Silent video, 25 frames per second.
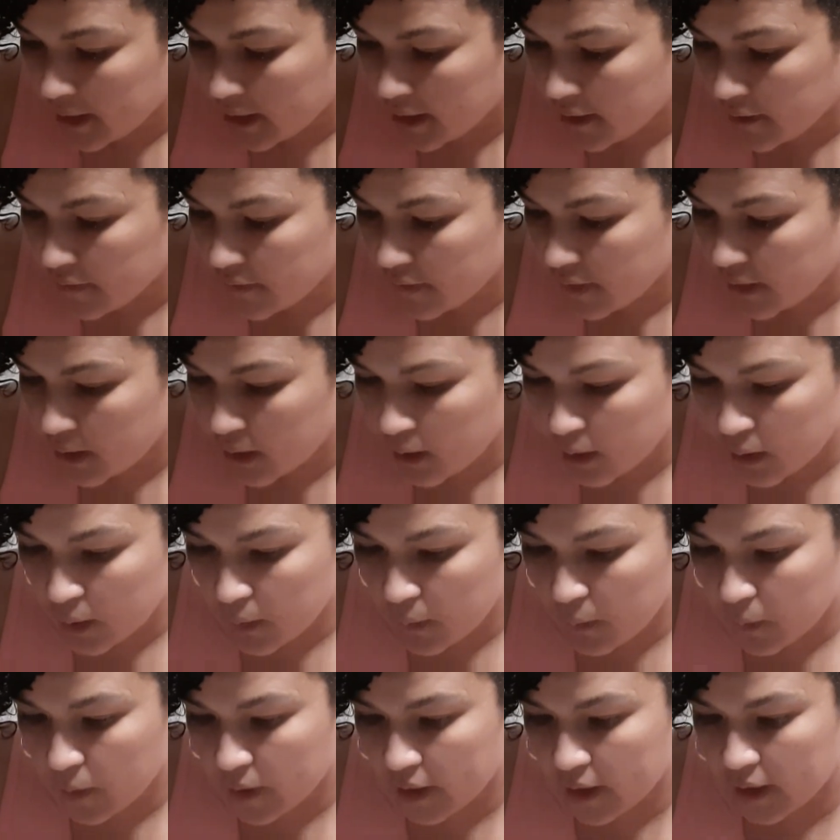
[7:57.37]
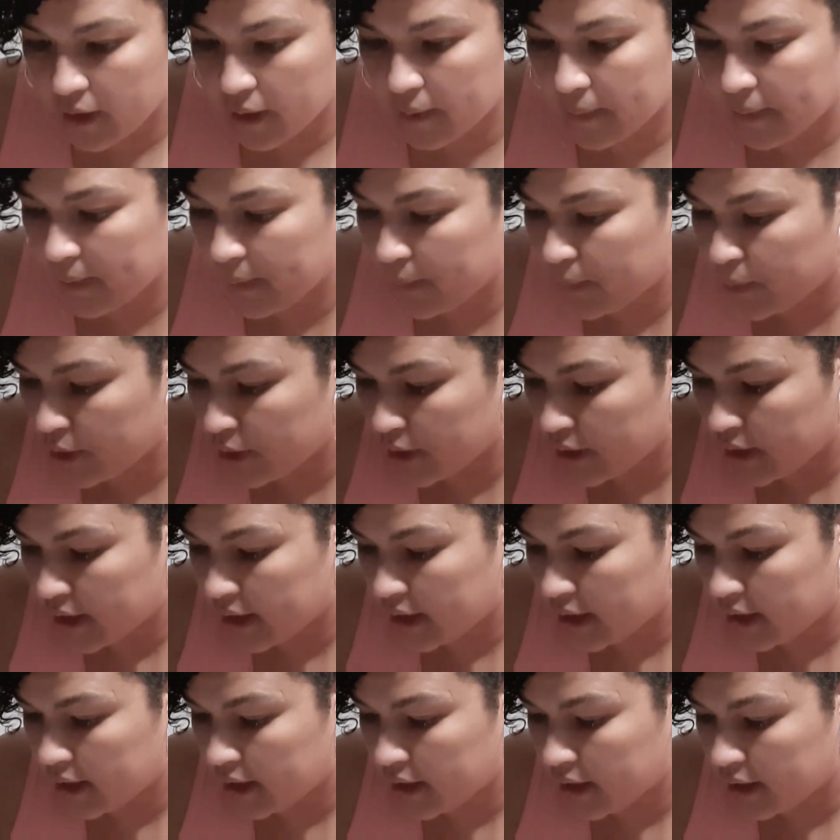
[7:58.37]
envelope we're gonna be
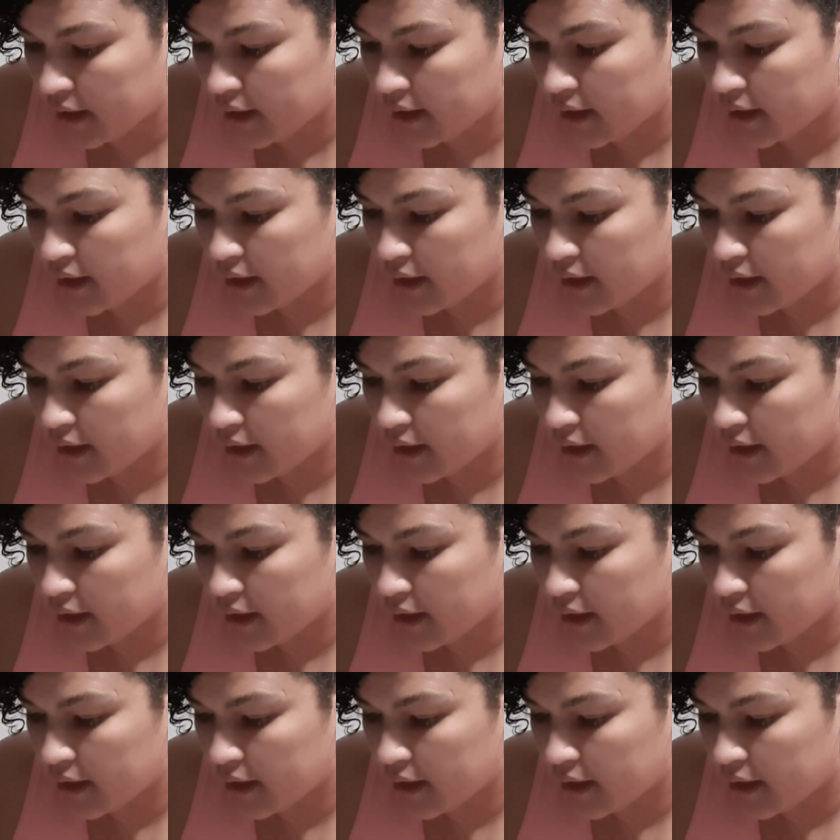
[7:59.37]
putting